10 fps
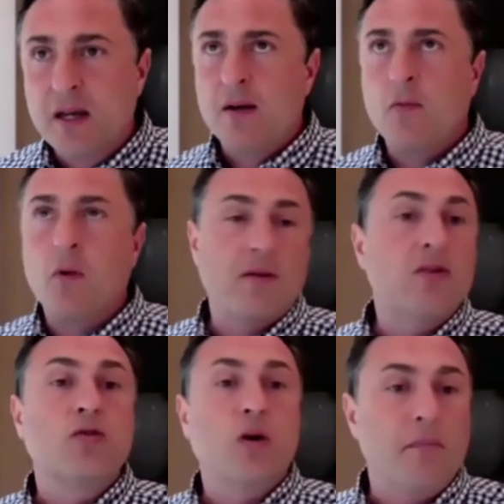what are the
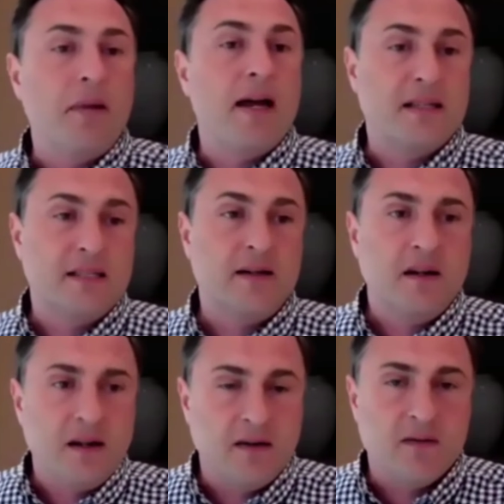drawbacks
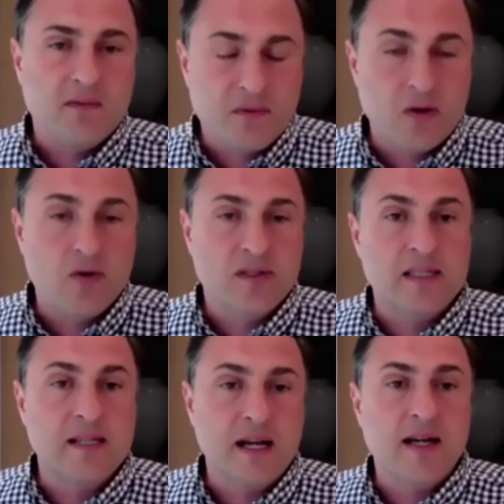of those
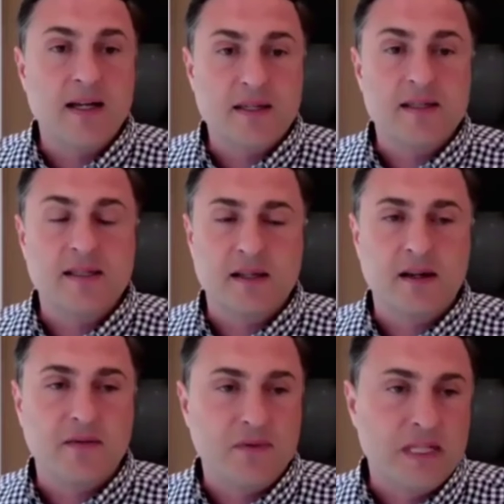designs,
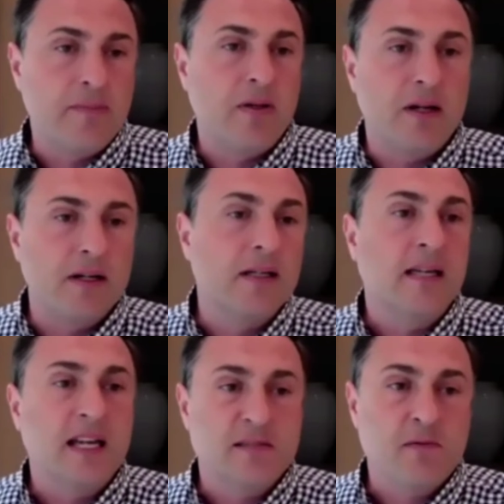double hung
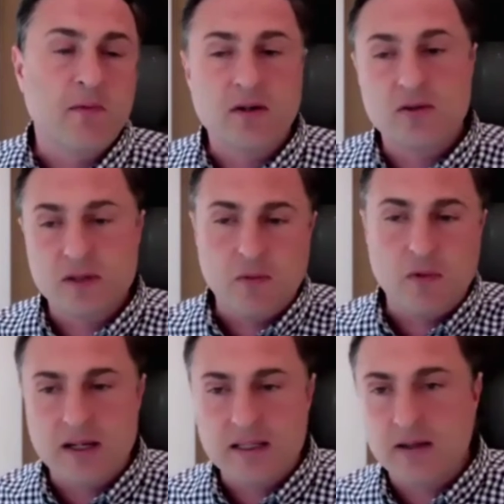encasement windows and
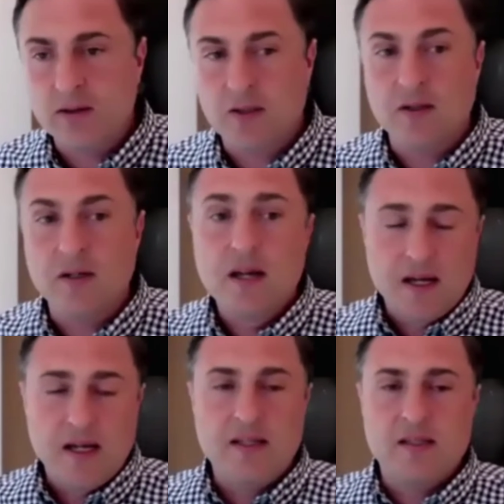wide tilt turn?
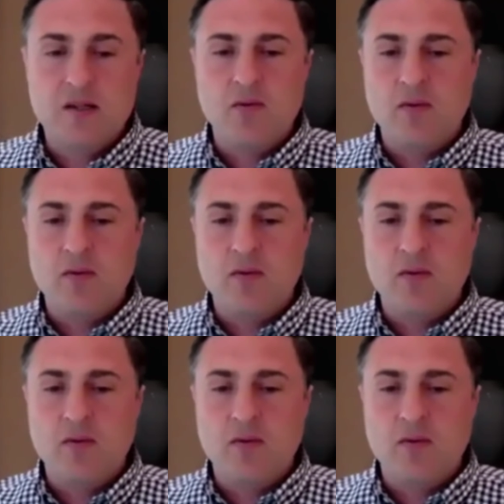And so